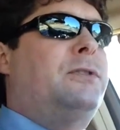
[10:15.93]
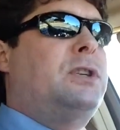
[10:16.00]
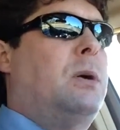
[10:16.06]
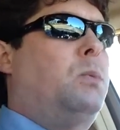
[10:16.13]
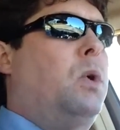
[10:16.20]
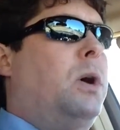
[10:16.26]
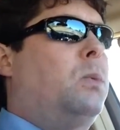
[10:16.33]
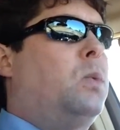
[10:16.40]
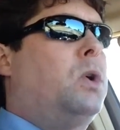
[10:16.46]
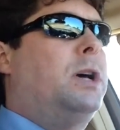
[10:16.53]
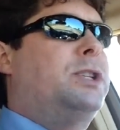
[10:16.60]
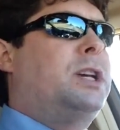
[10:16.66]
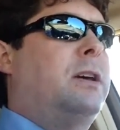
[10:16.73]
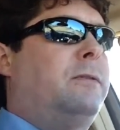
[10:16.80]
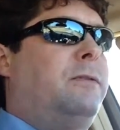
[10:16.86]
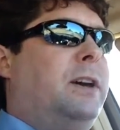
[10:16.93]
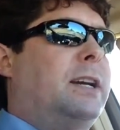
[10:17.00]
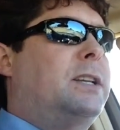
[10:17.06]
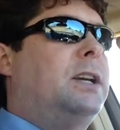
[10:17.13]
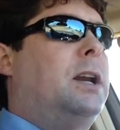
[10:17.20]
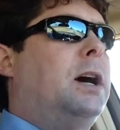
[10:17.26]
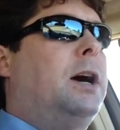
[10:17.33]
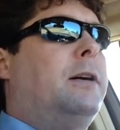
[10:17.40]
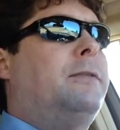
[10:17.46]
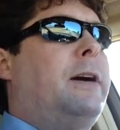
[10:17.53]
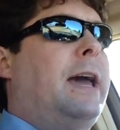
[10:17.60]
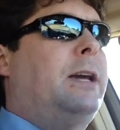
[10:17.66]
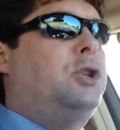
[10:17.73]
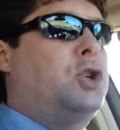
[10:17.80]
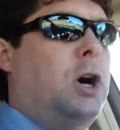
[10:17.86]
someone was convicted of
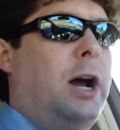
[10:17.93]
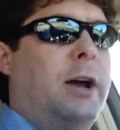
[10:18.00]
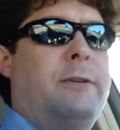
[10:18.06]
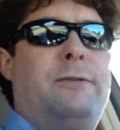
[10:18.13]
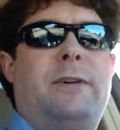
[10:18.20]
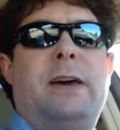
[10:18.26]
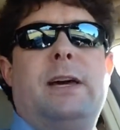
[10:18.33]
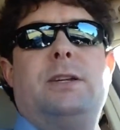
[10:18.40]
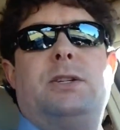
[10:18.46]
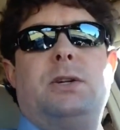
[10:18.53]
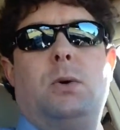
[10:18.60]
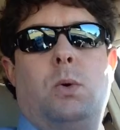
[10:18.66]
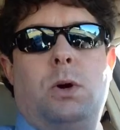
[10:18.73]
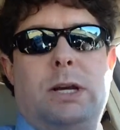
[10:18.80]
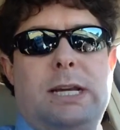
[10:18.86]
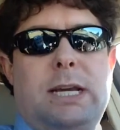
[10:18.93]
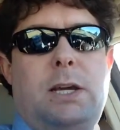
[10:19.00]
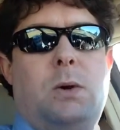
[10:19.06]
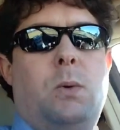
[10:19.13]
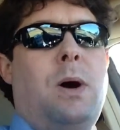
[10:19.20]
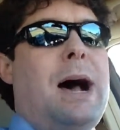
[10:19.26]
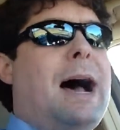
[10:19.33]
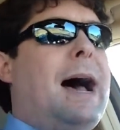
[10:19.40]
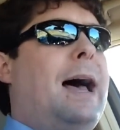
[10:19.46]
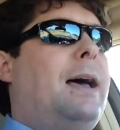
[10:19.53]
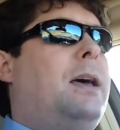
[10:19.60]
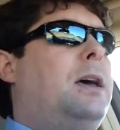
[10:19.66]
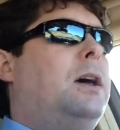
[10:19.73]
a drug offense or DUI,